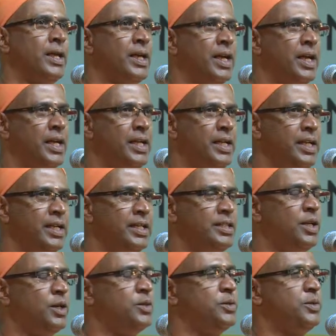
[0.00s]
I, at
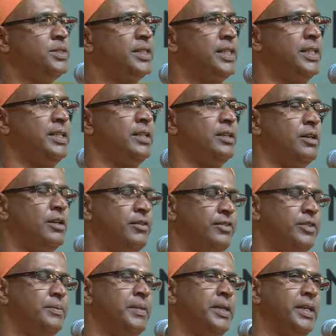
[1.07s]
the outset,
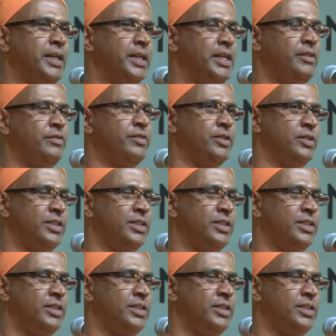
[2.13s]
offer my grateful